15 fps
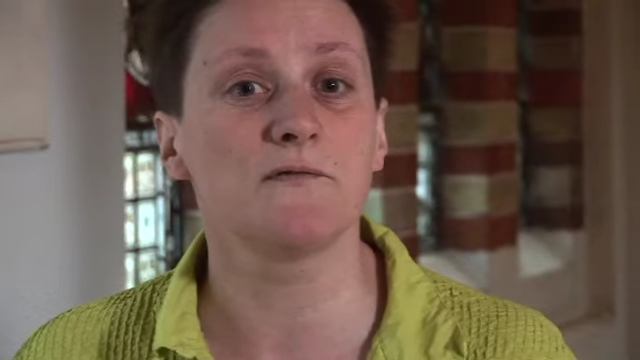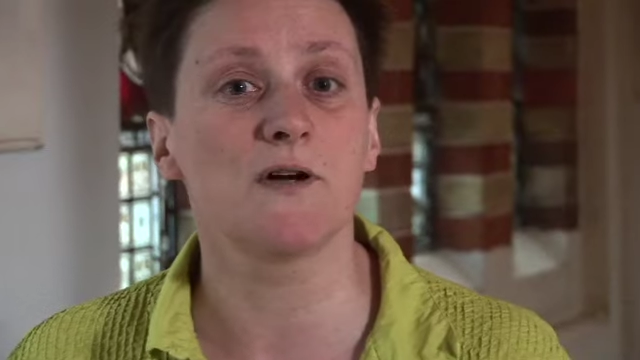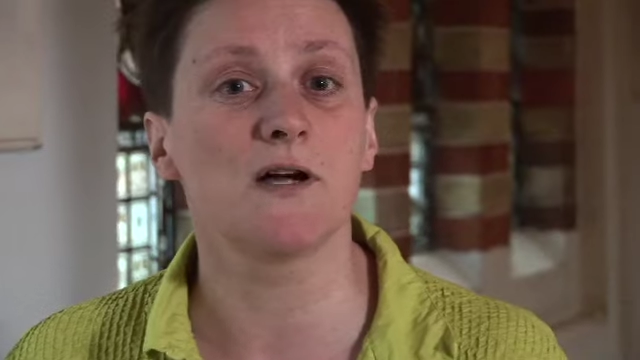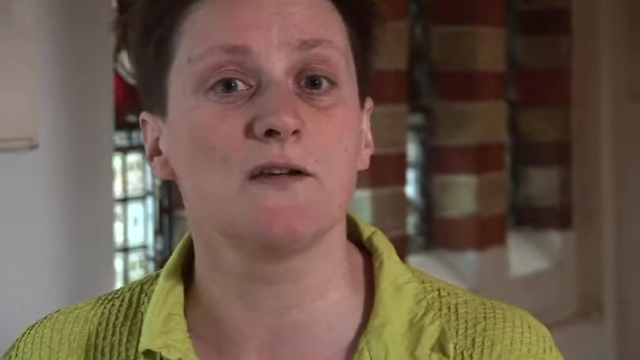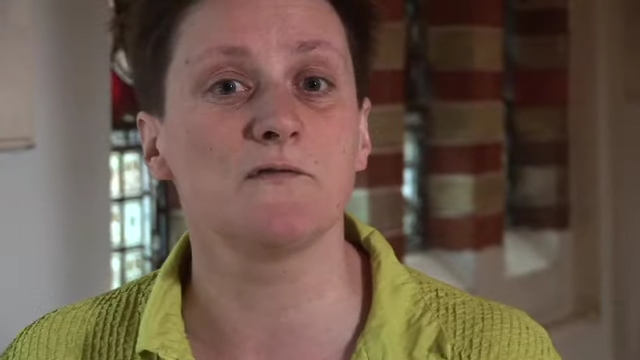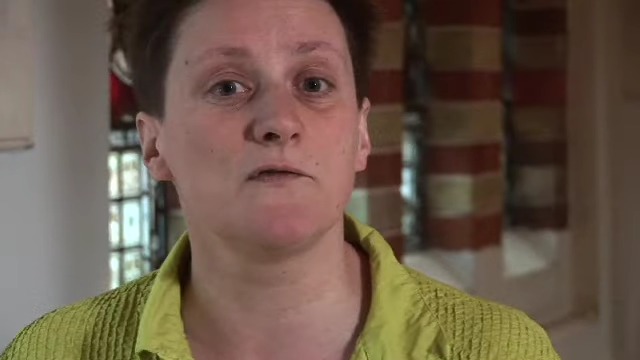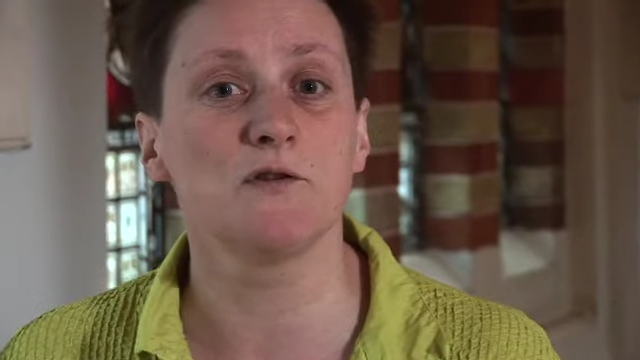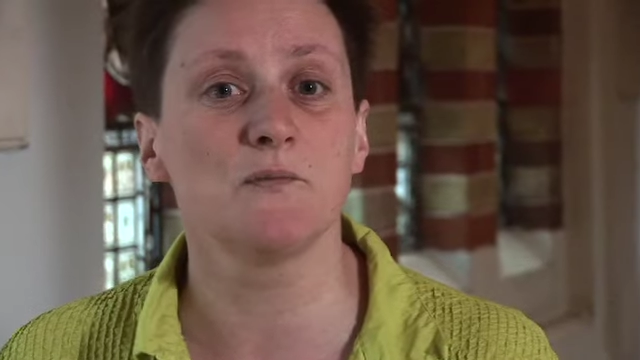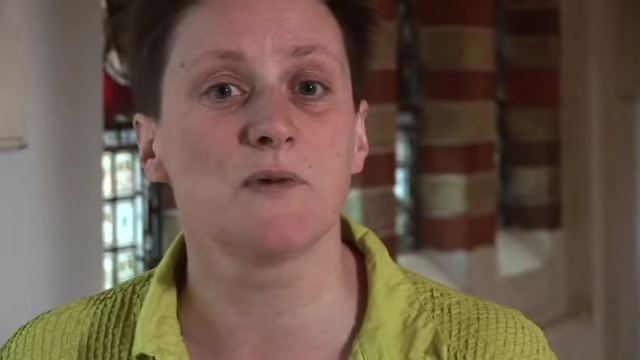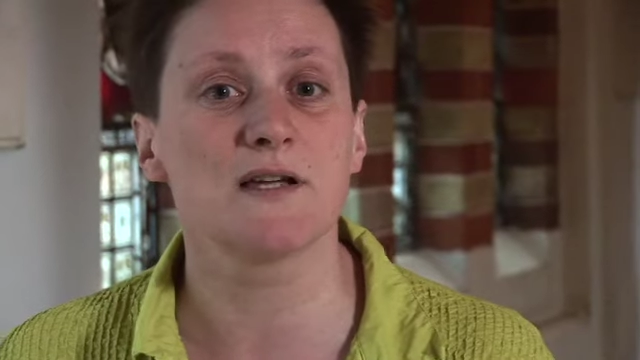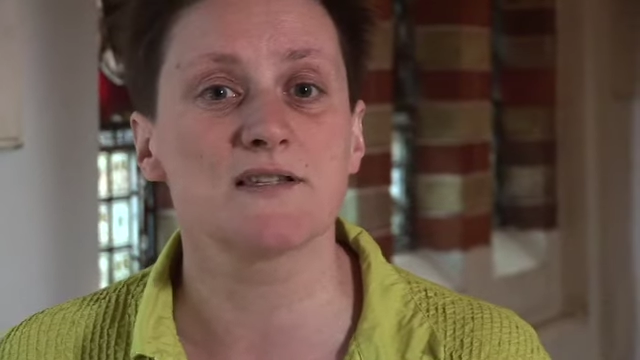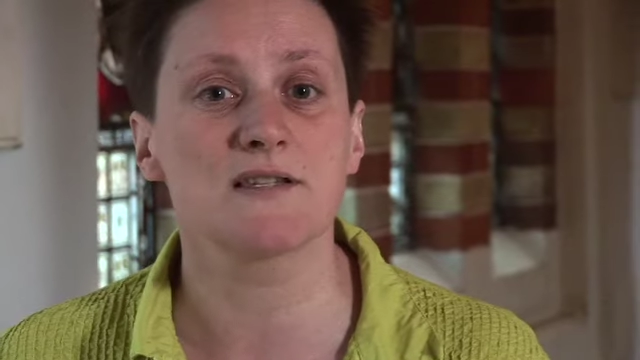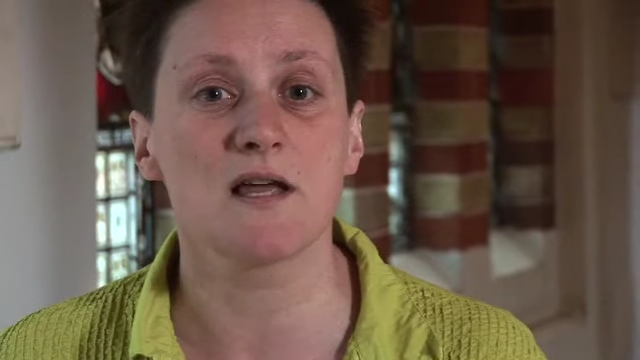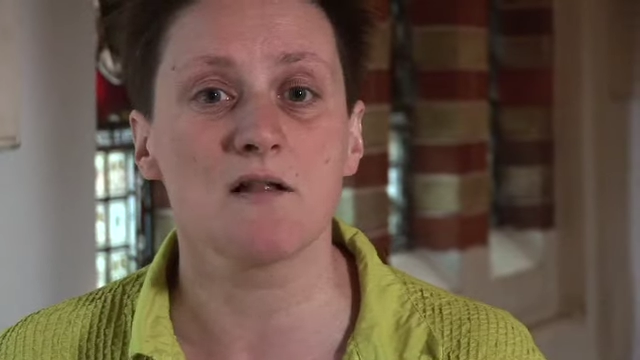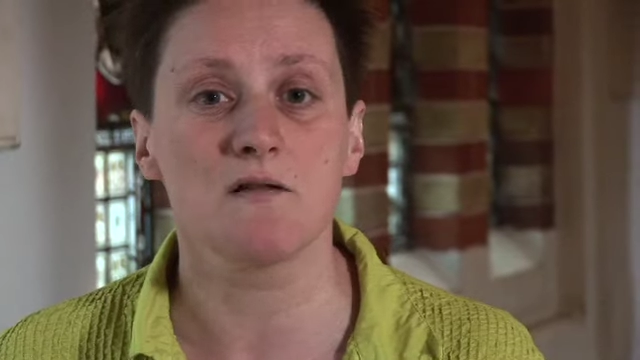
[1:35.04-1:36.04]
fine for you
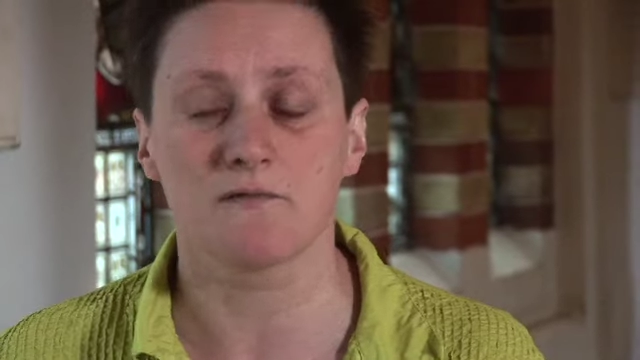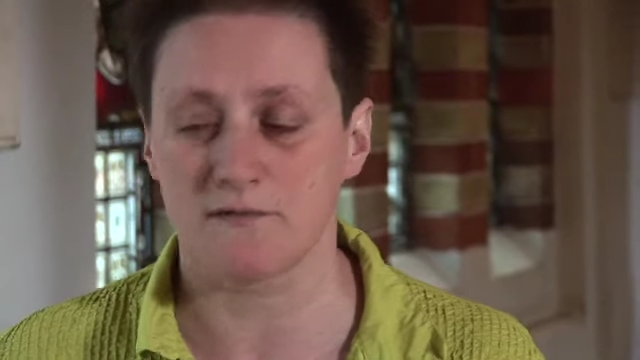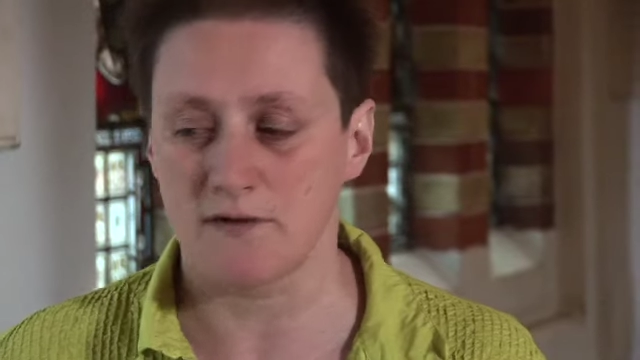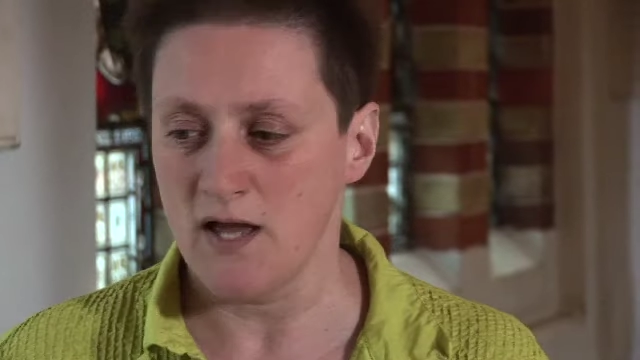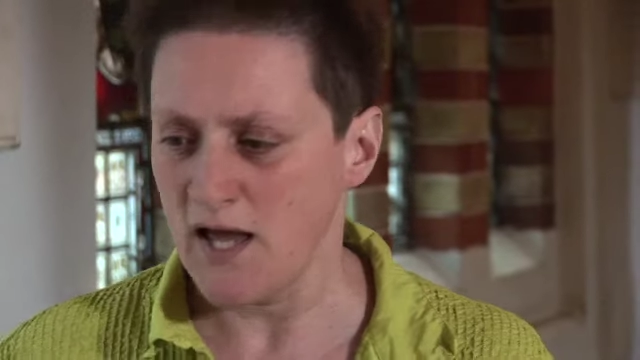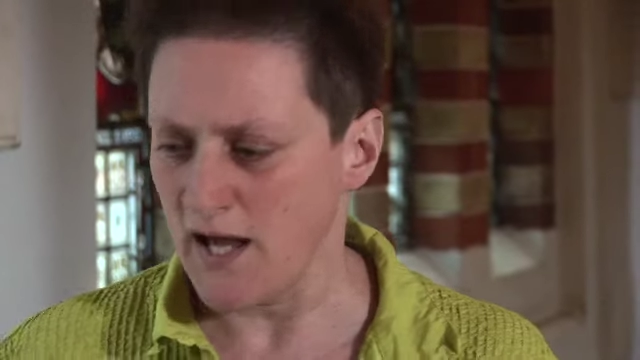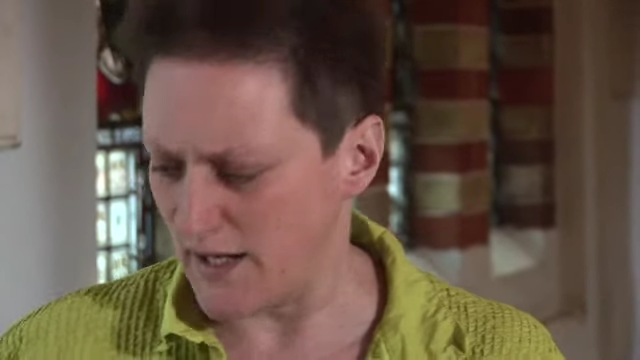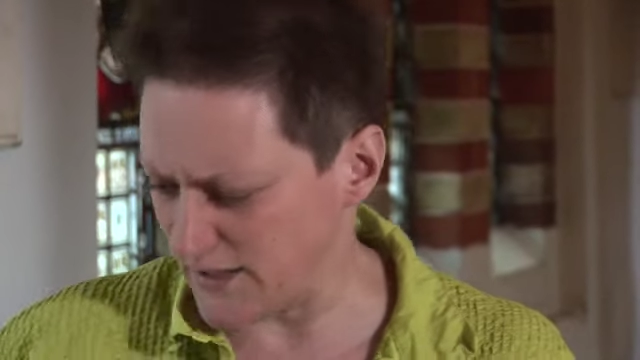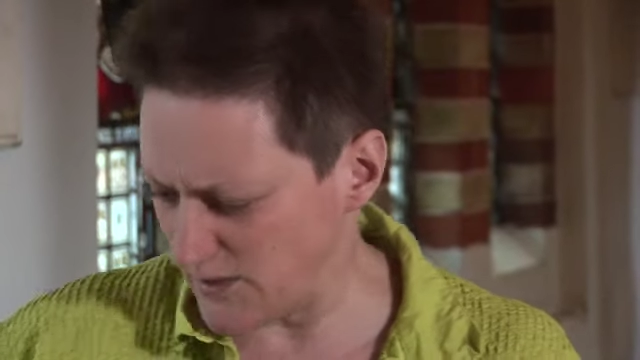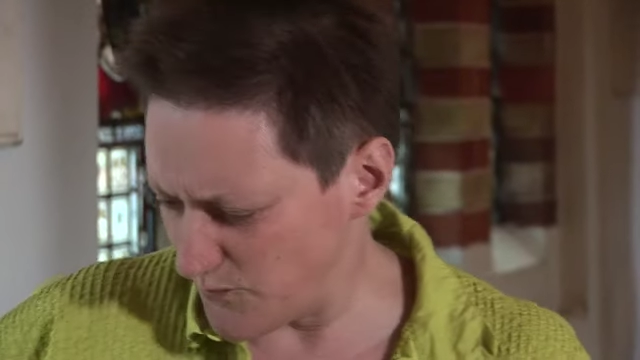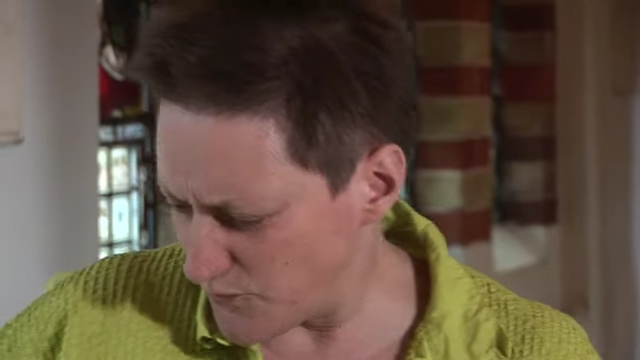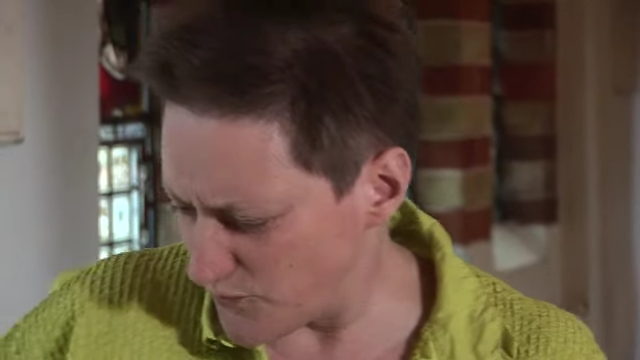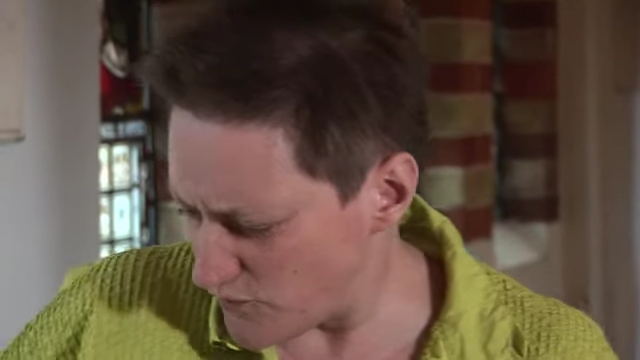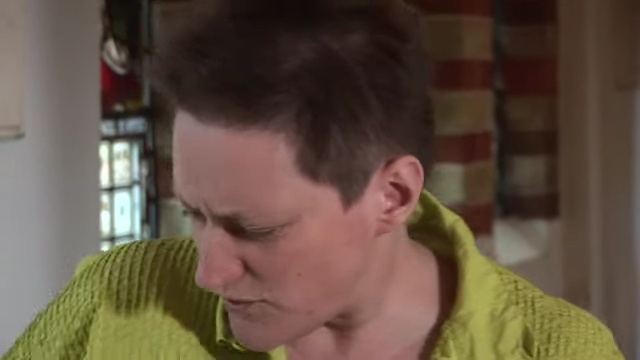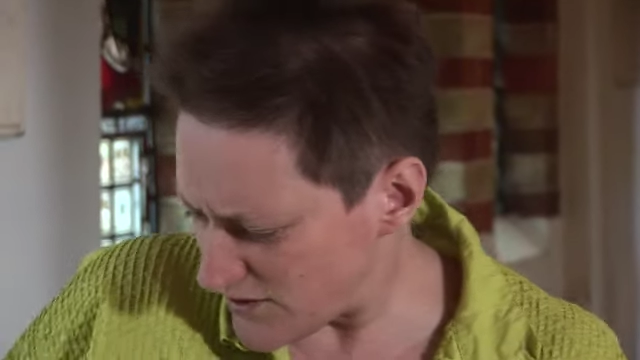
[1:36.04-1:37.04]
myself." And he
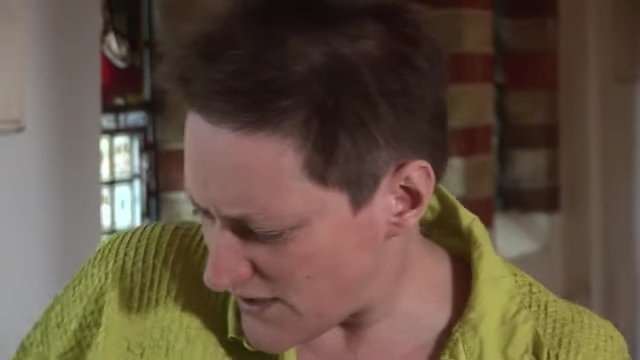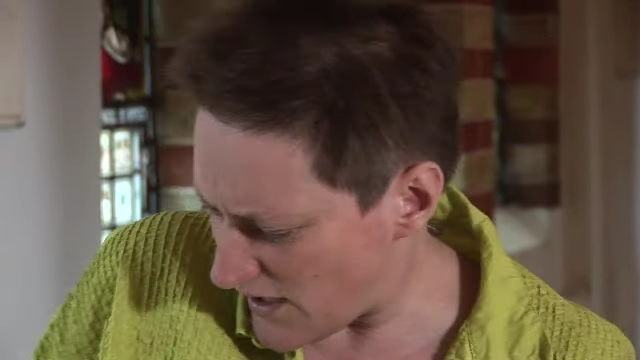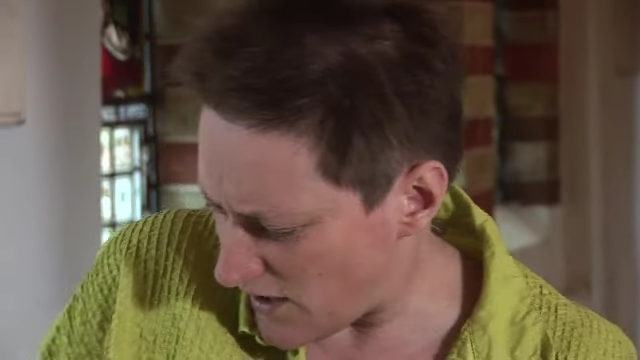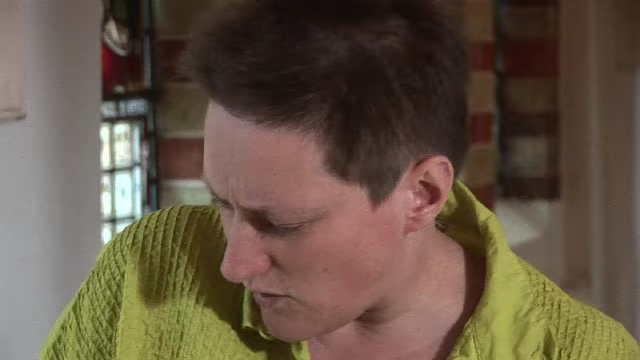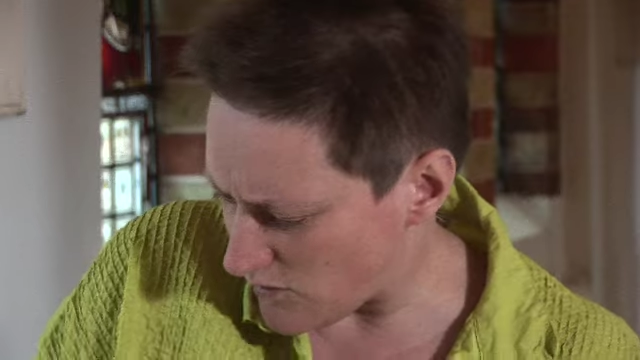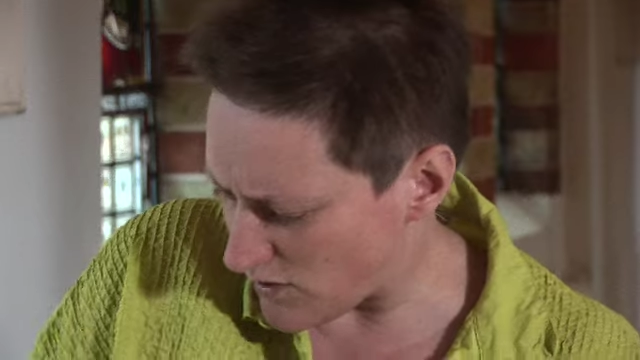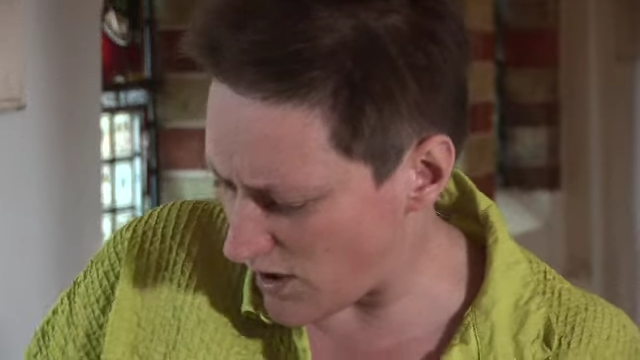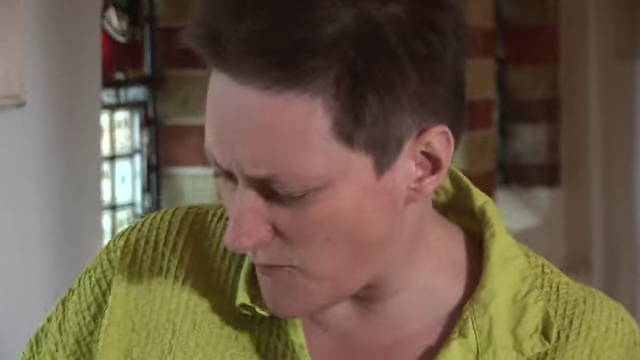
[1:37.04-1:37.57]
brought out